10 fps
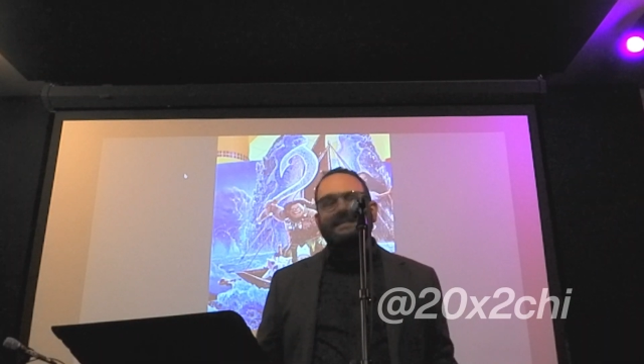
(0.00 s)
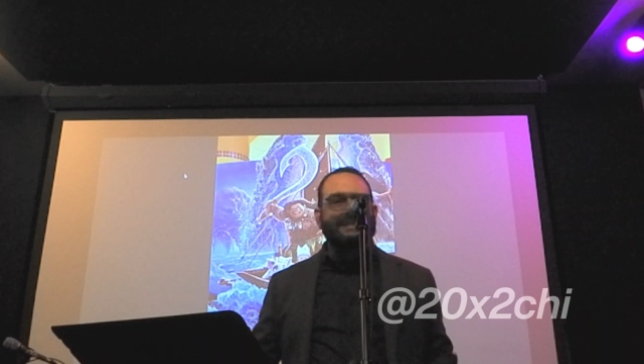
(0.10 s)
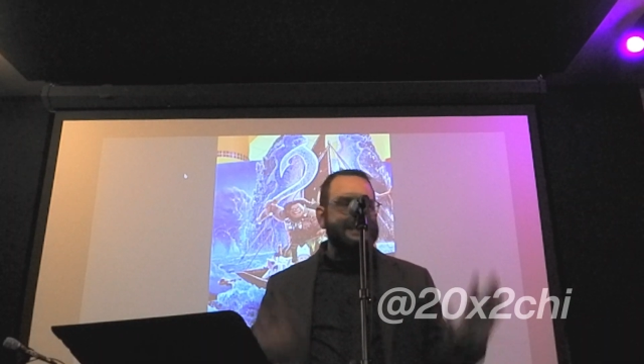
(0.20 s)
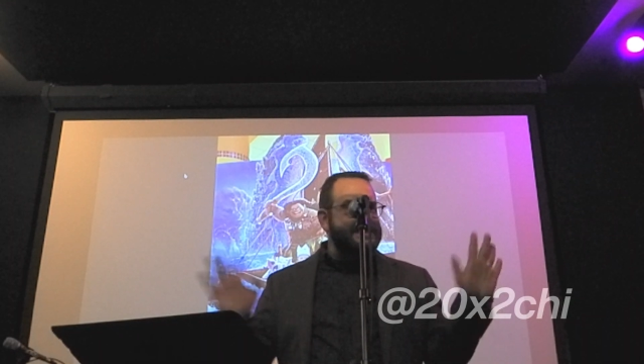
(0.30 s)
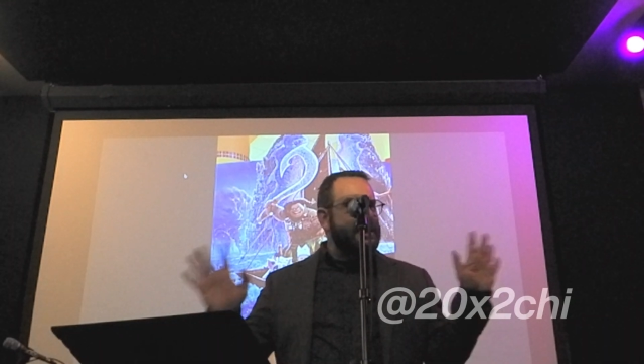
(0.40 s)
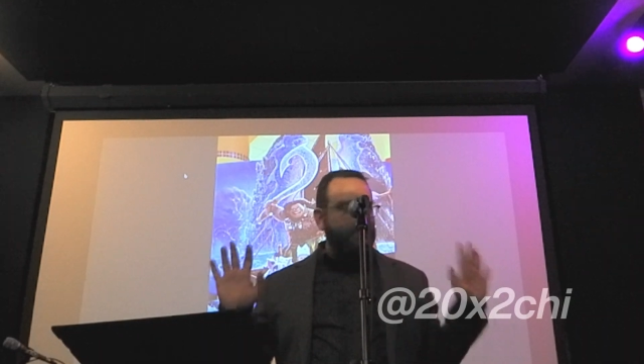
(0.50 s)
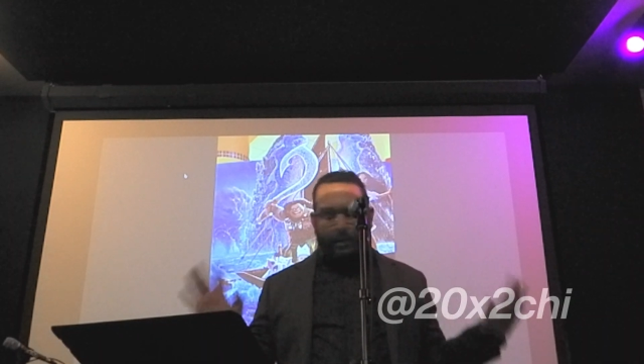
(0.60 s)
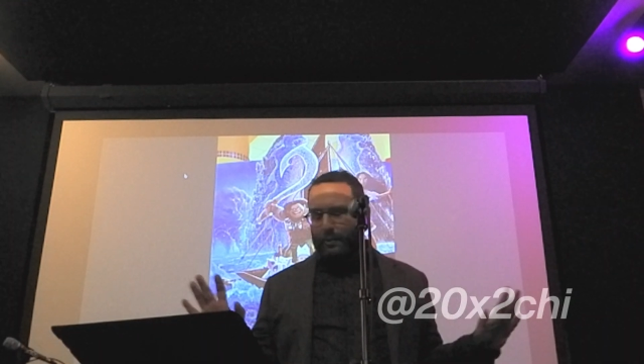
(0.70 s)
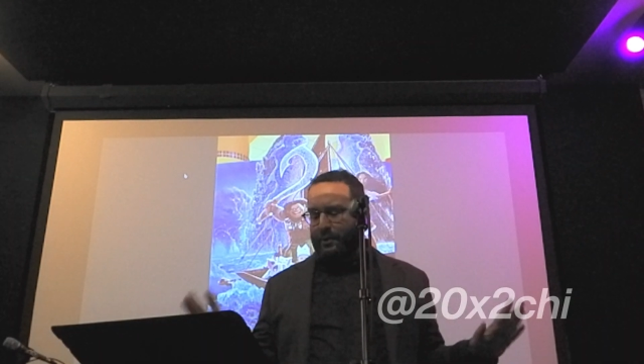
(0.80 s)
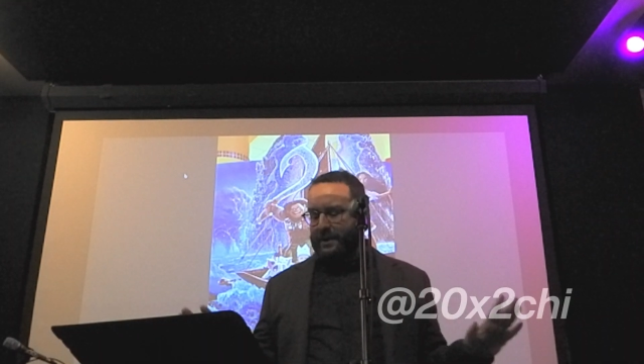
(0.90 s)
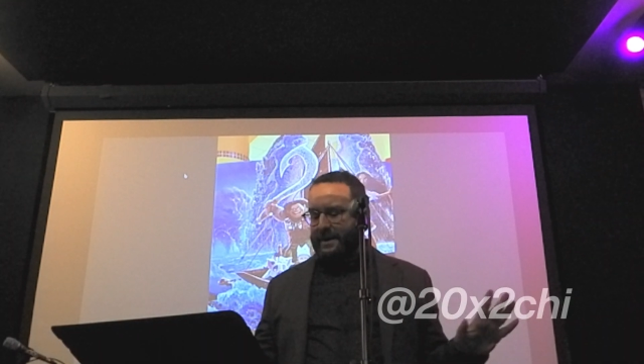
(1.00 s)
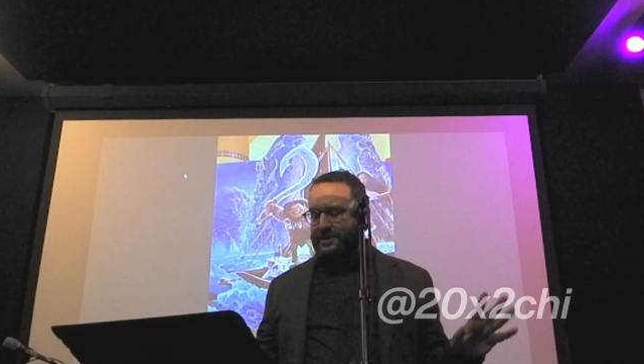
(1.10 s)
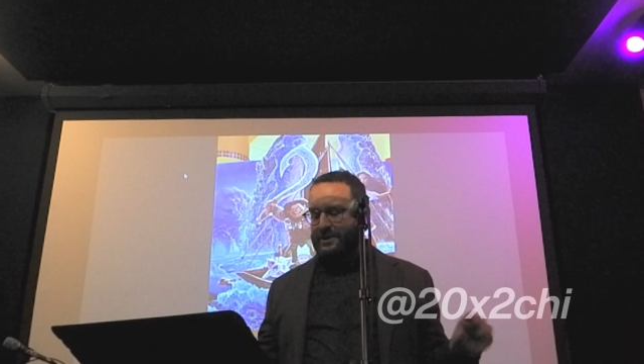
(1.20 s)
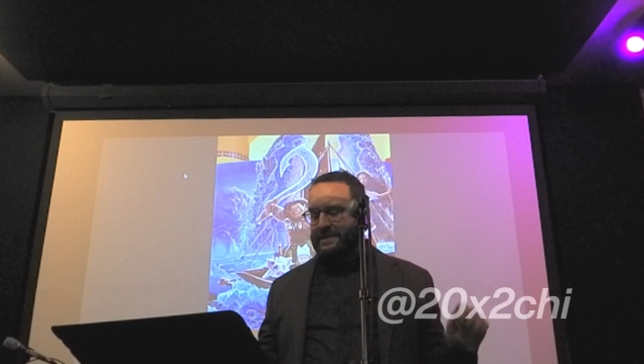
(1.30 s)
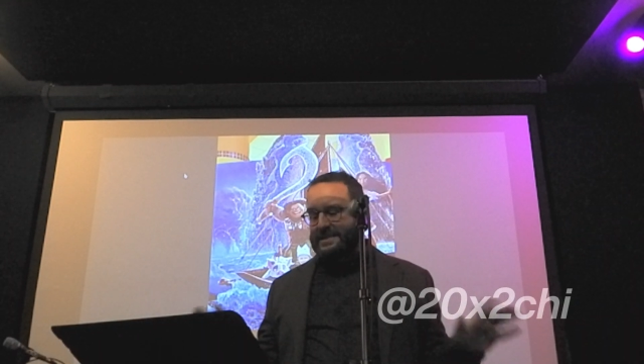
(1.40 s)
Disney
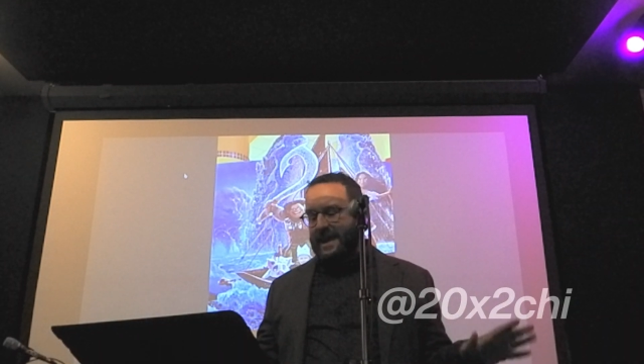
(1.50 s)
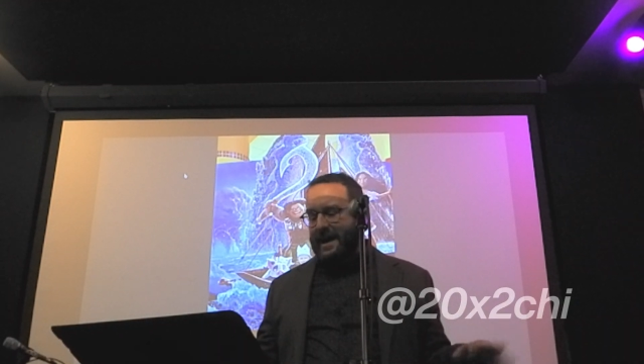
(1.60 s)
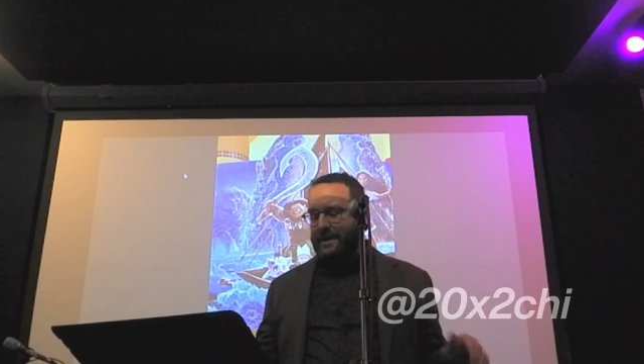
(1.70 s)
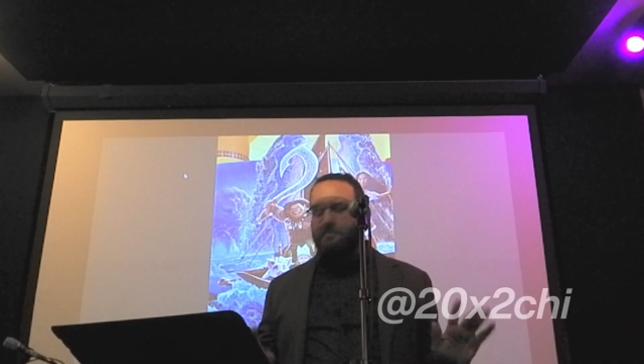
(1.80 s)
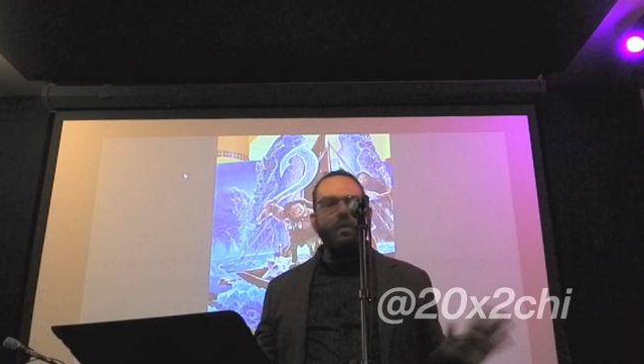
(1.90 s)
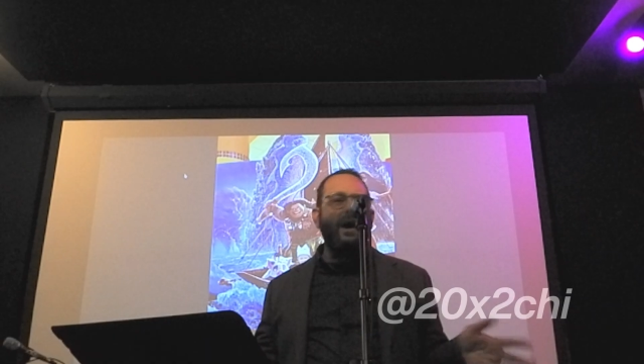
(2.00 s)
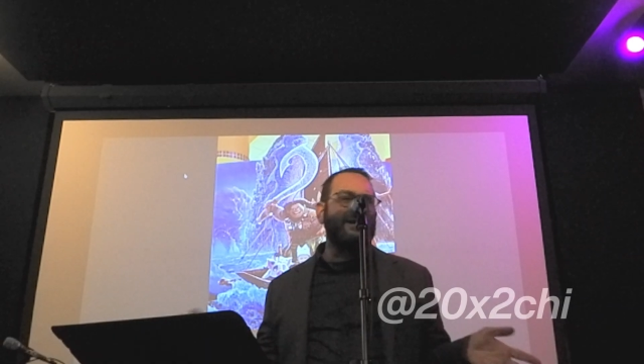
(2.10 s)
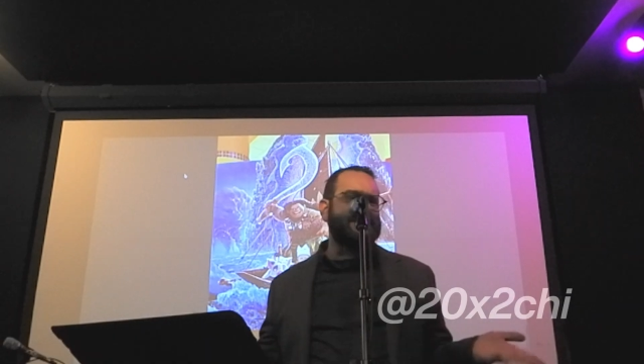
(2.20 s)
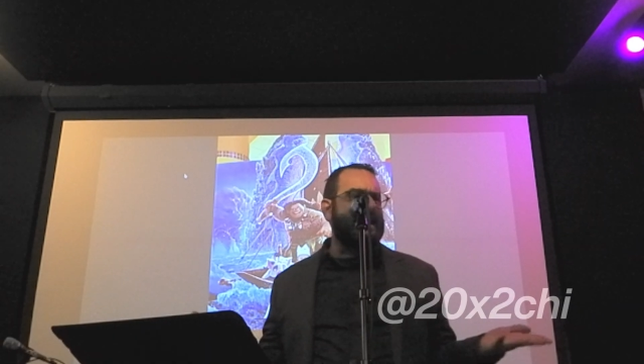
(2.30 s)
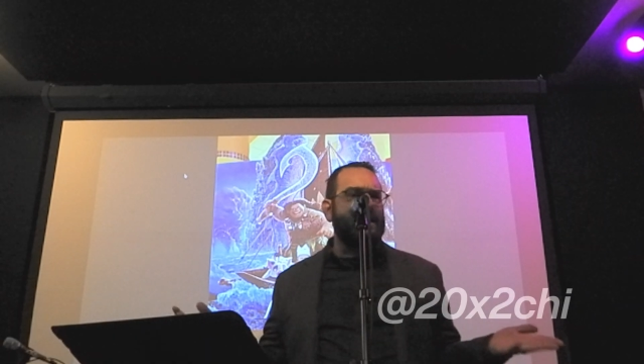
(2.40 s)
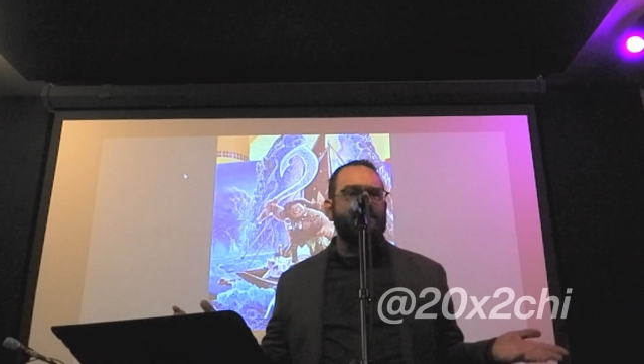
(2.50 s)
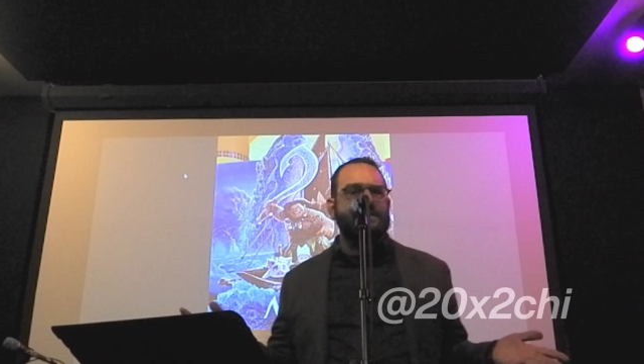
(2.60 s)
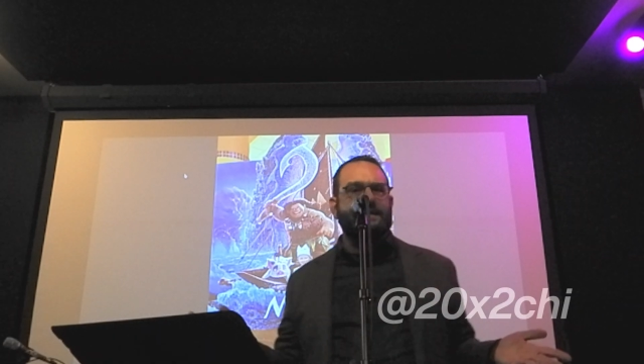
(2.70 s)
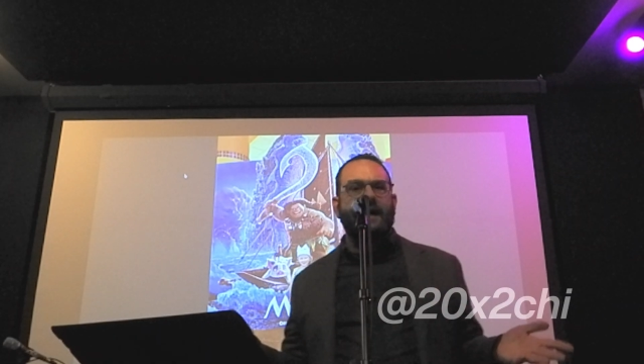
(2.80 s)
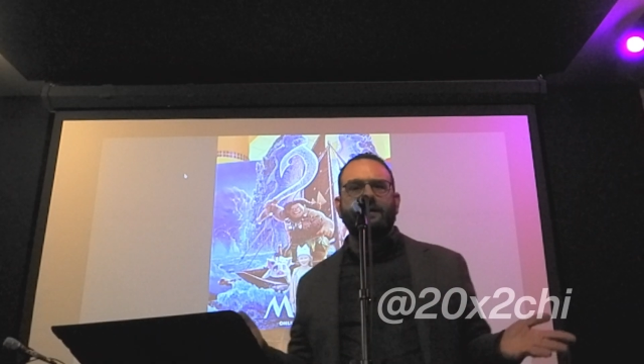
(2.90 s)
appropriation aside, Moana is kind of a
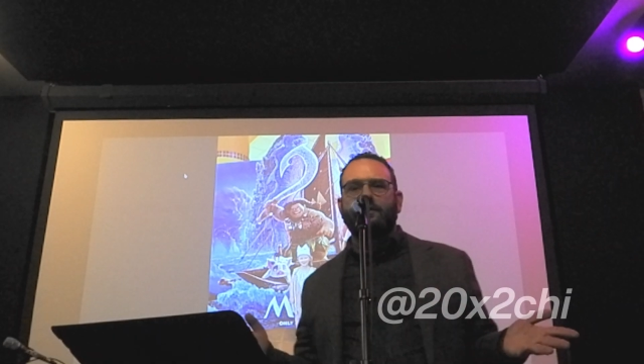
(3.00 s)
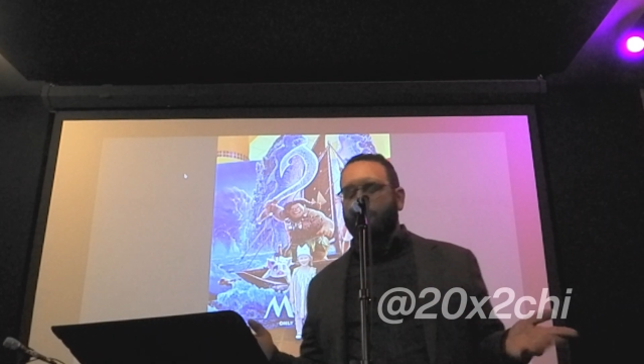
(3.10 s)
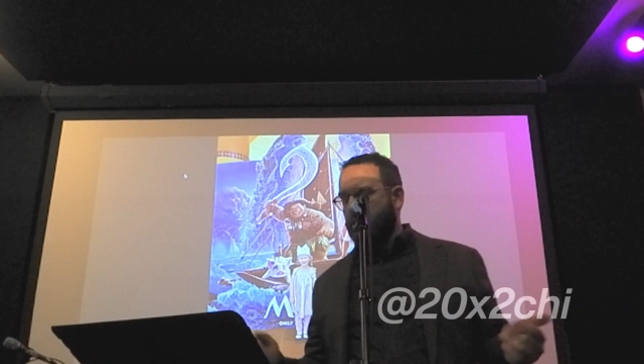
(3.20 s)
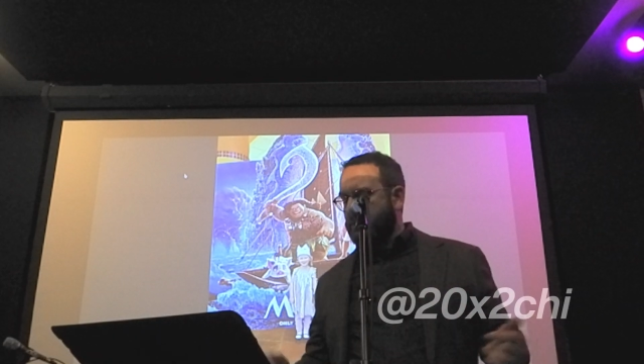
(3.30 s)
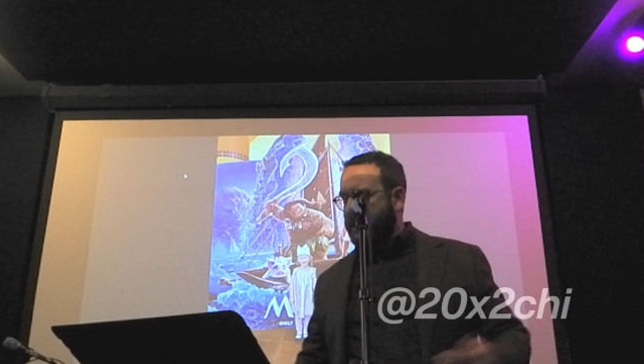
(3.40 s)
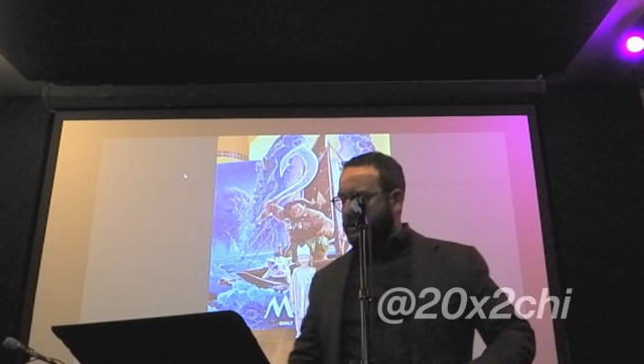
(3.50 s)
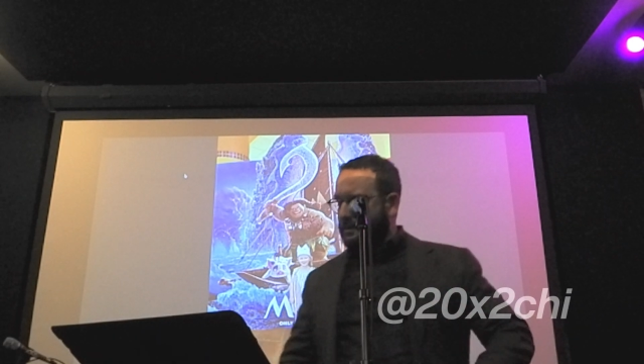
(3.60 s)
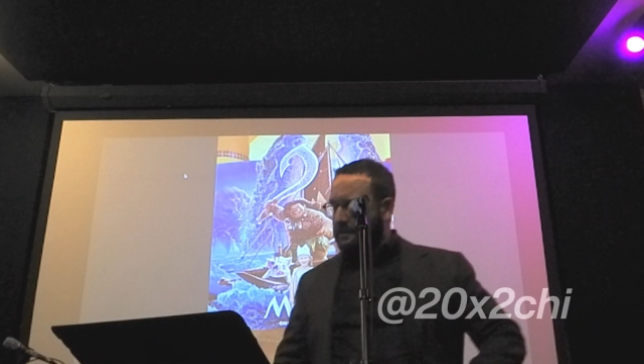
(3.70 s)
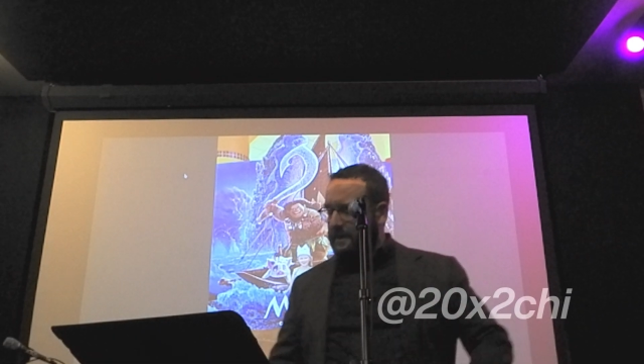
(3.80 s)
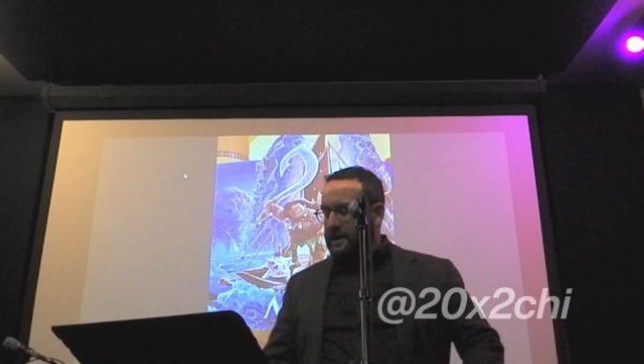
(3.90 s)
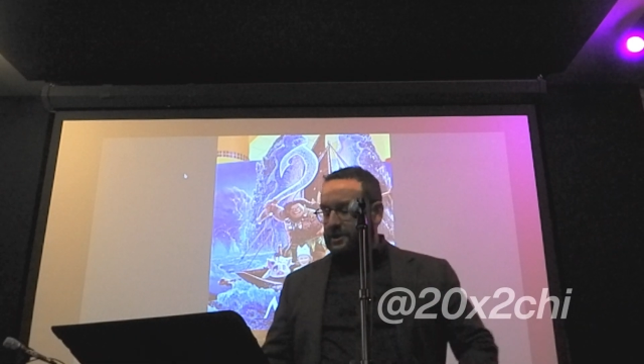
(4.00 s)
solid role model.